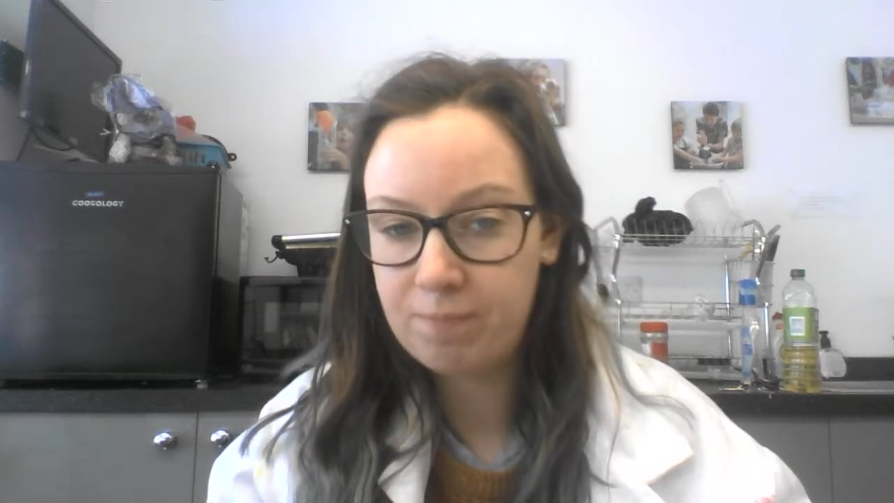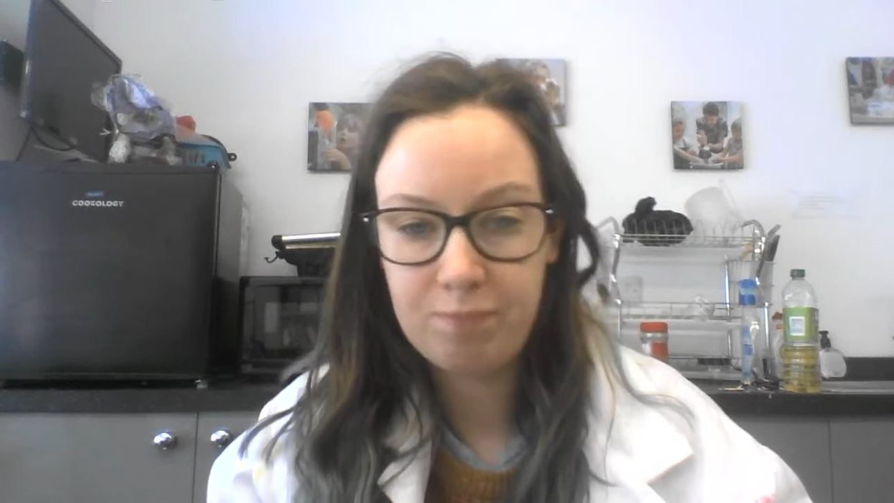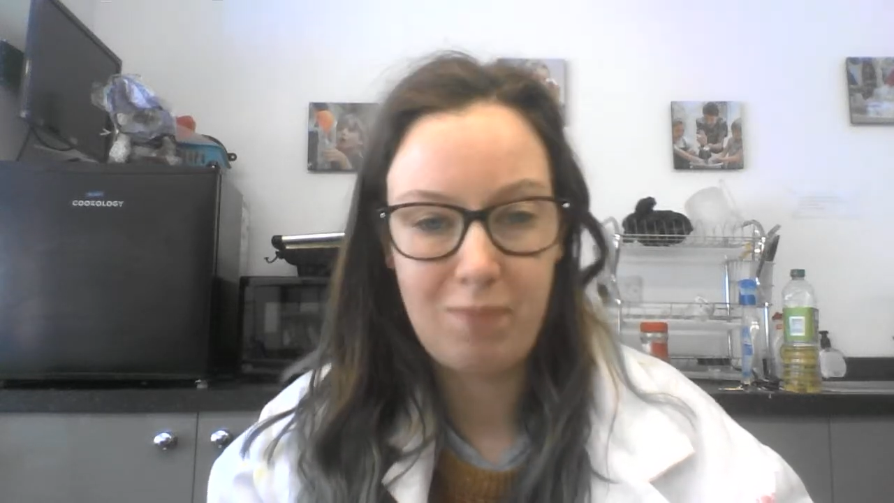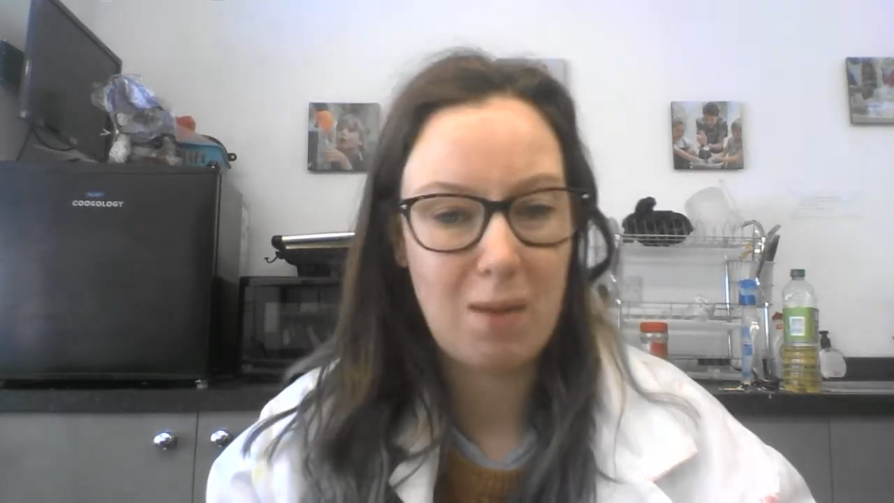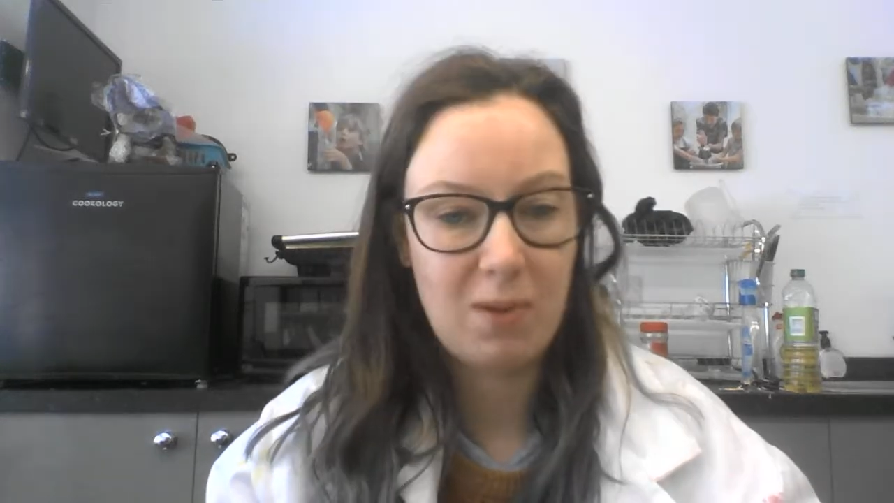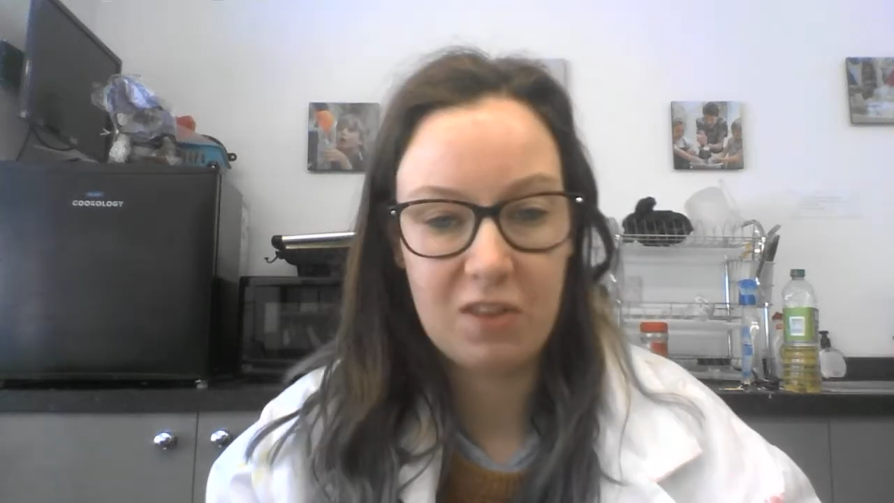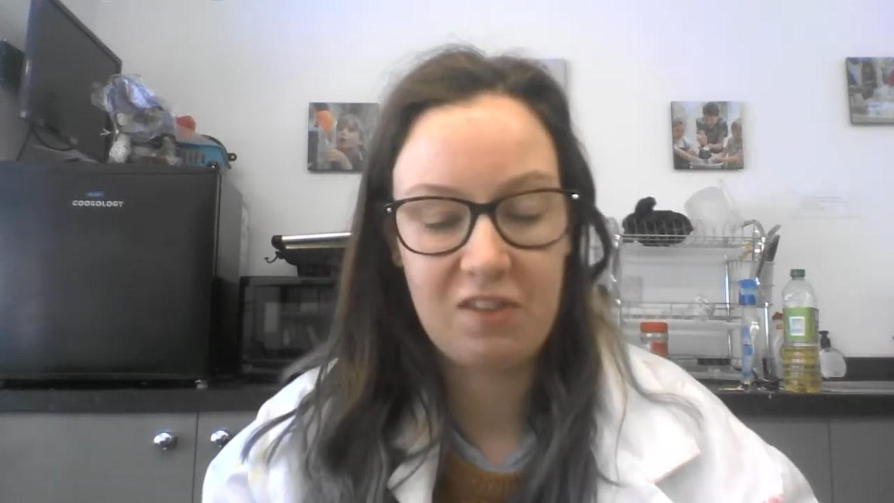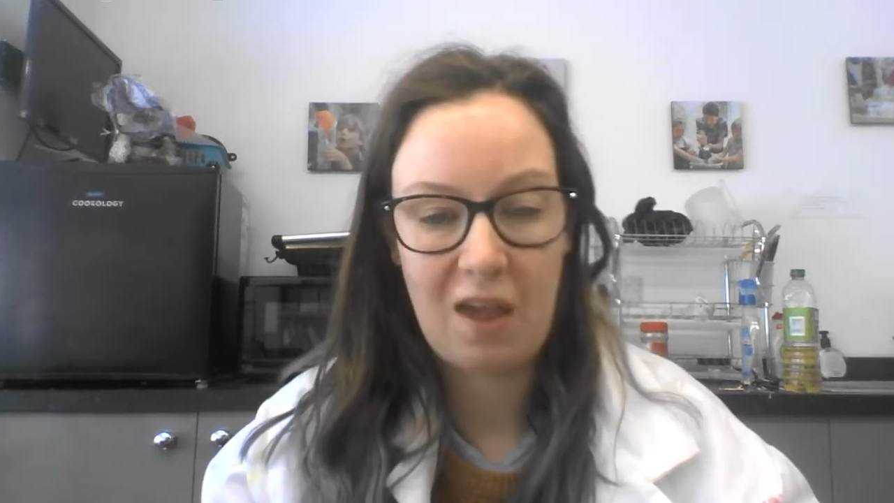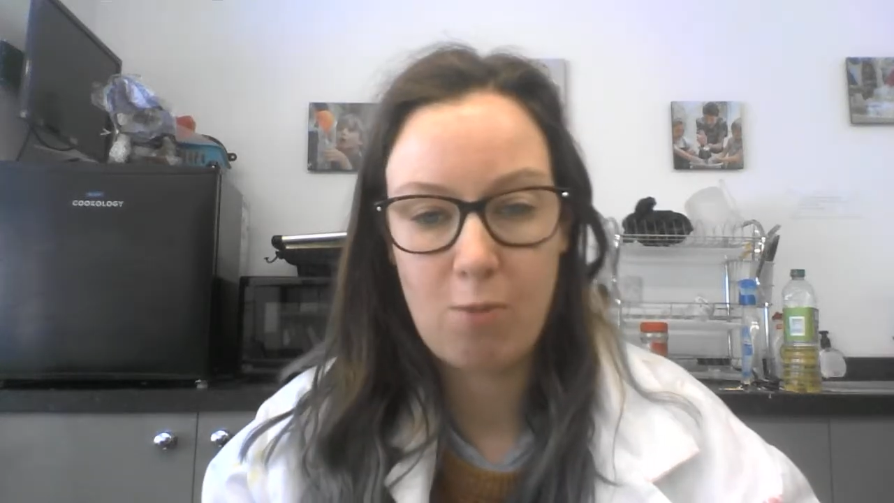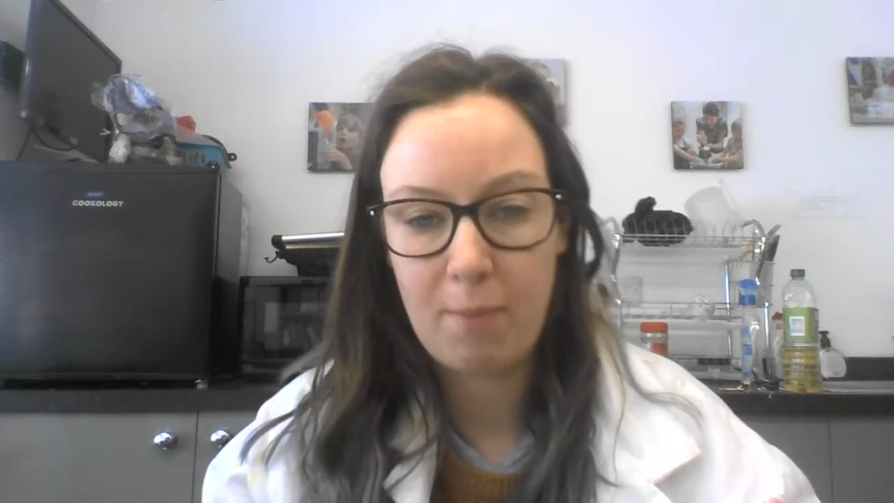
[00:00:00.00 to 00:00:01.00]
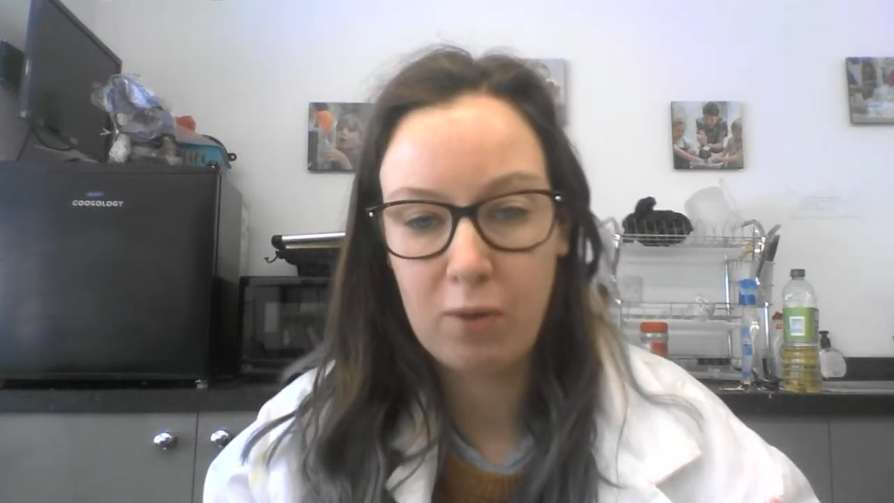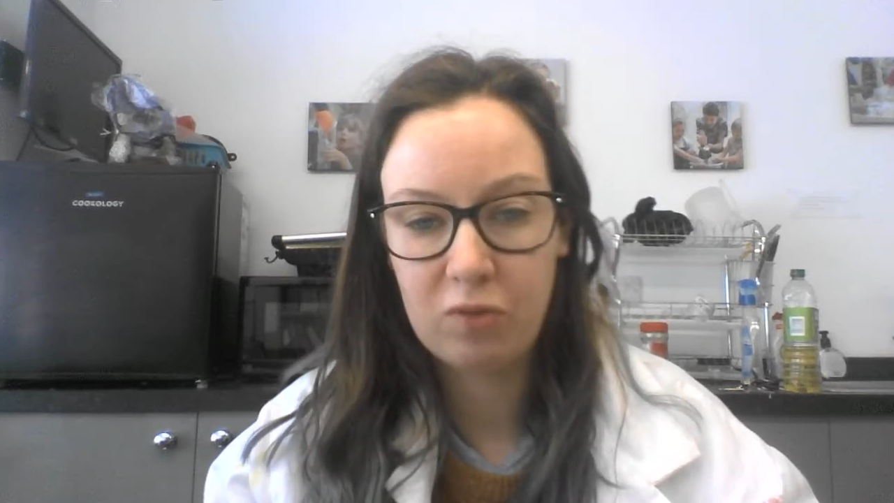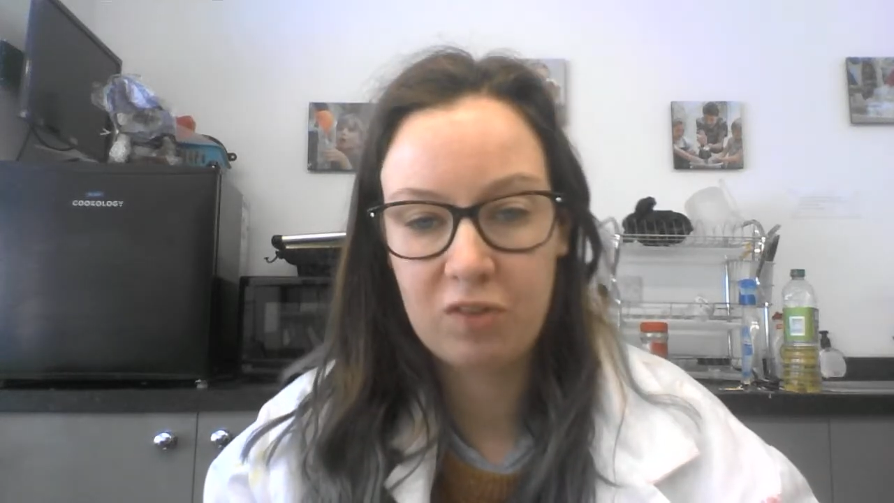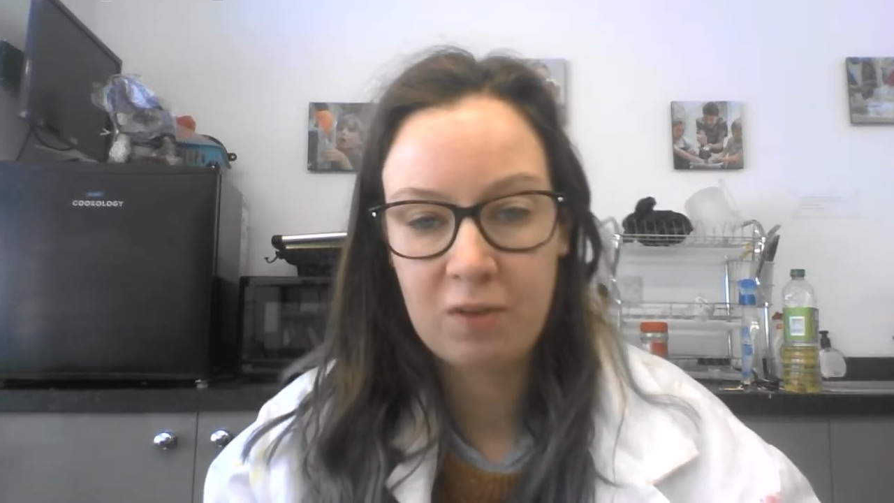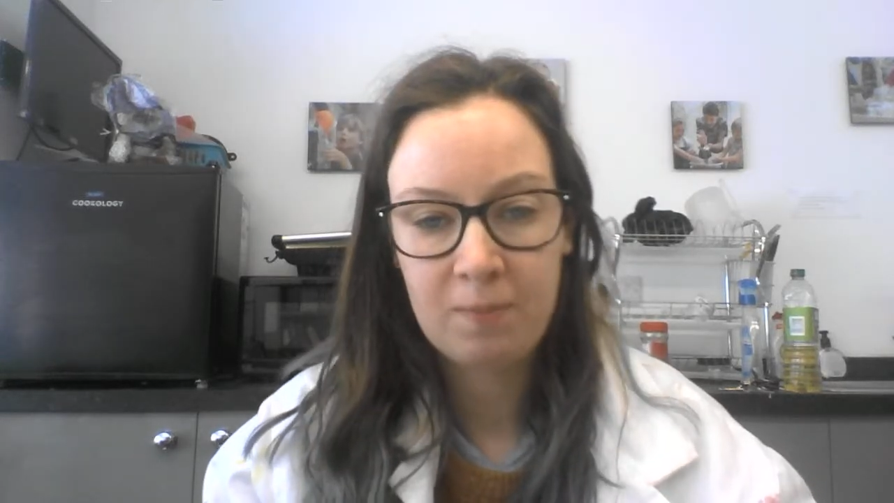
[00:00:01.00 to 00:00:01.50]
maybe the same
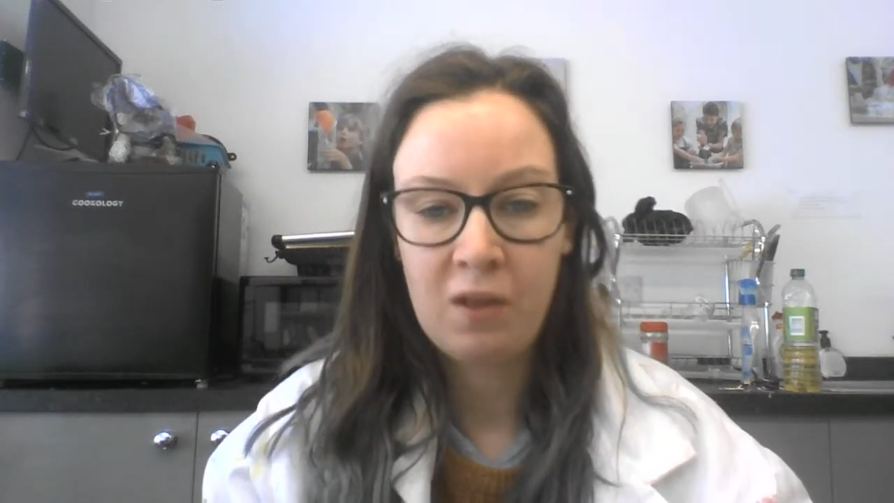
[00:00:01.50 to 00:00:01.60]
amount.